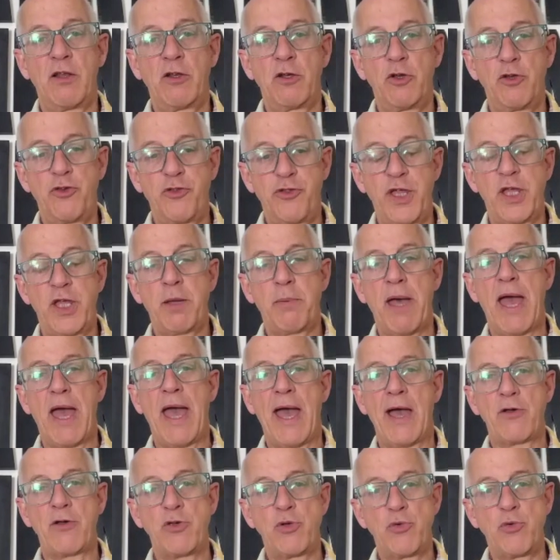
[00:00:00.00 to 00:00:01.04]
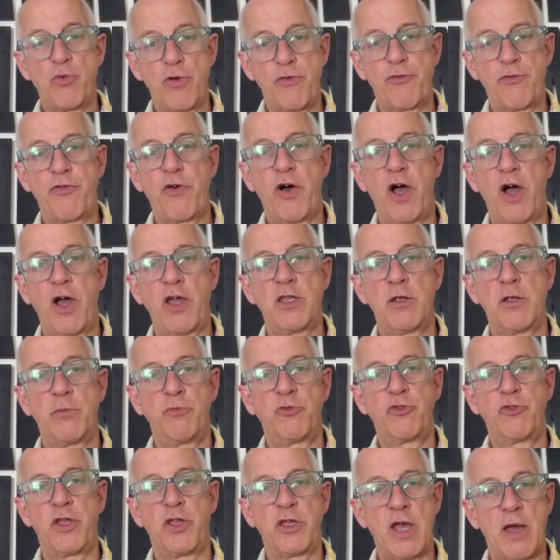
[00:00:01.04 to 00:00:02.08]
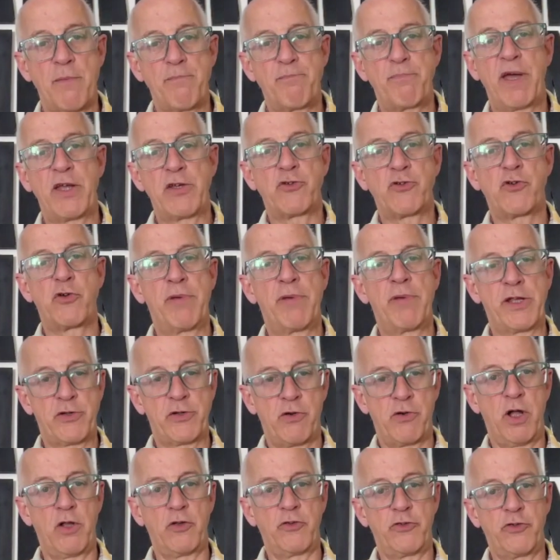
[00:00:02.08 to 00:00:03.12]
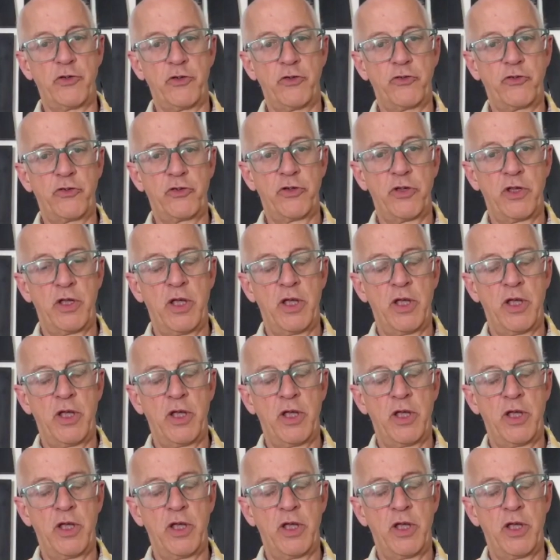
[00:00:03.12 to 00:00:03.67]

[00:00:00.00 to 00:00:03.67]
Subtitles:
thinking about how you refine them so you get better and better answers.